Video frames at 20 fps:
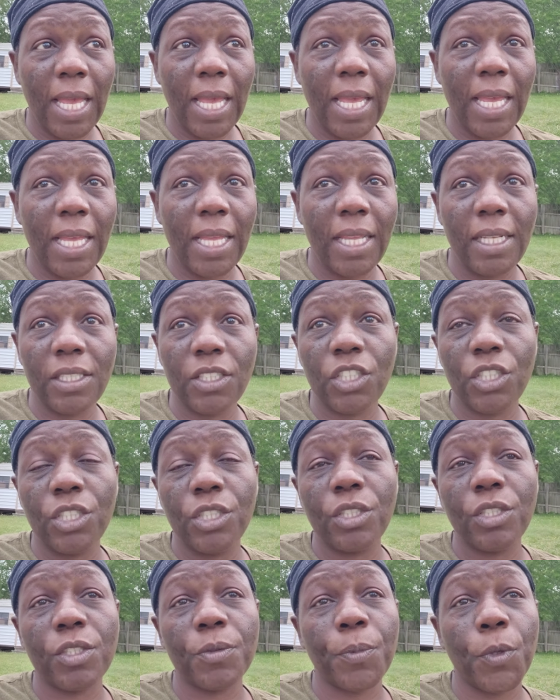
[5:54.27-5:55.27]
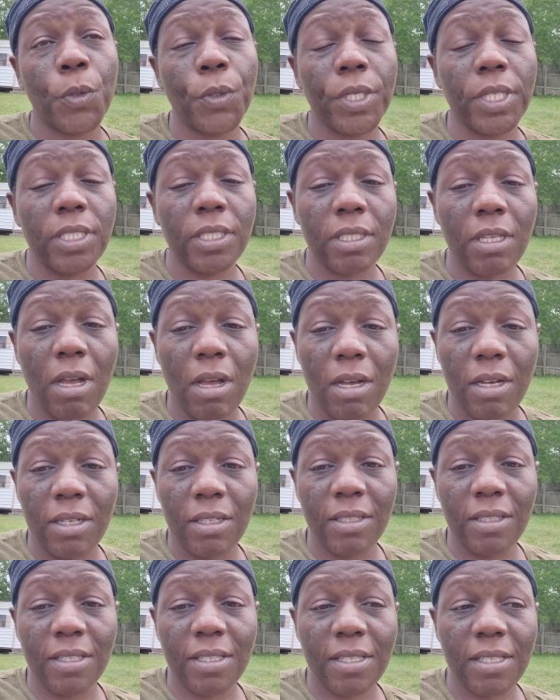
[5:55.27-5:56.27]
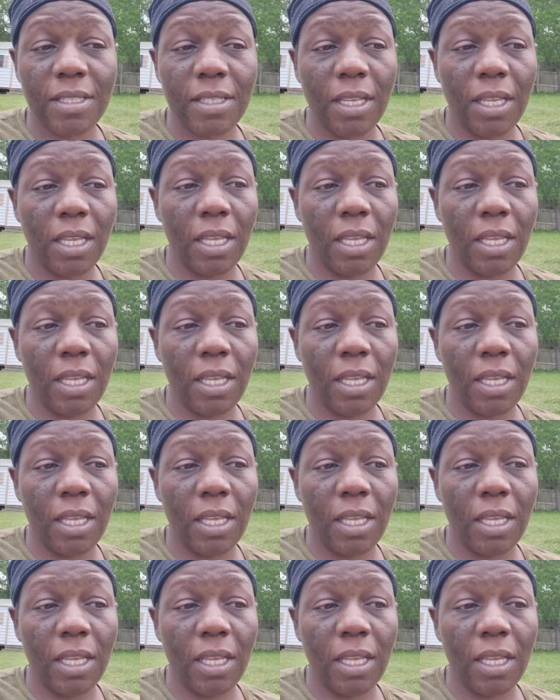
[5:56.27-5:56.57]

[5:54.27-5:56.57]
And she spoke in tongues.